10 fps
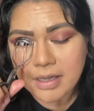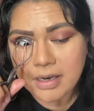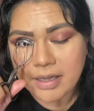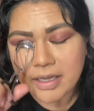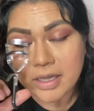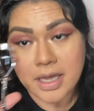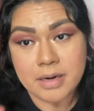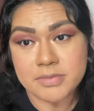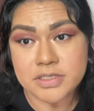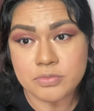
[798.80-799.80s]
Like again,
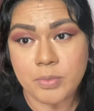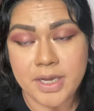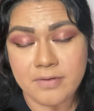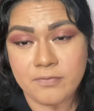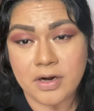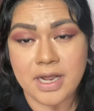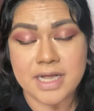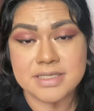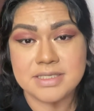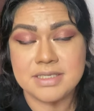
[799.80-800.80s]
I'm just waiting for
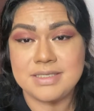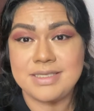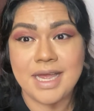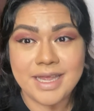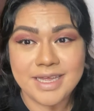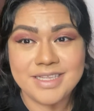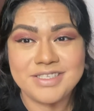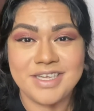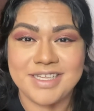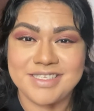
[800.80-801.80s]
last second
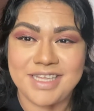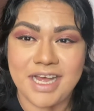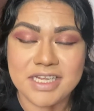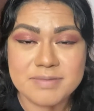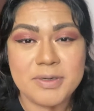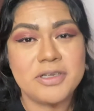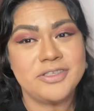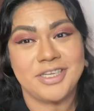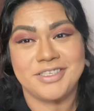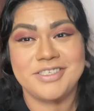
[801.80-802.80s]
to get to the hospital
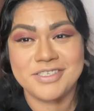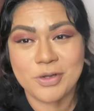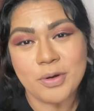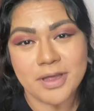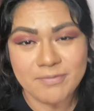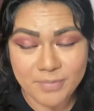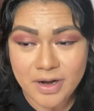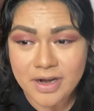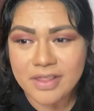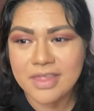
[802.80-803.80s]
so I can just go give
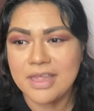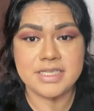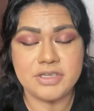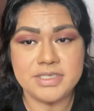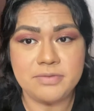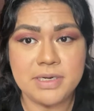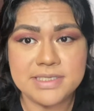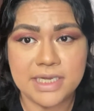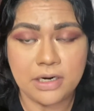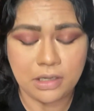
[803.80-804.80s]
birth. So it's around
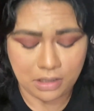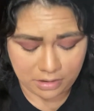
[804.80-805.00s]
10 o'clock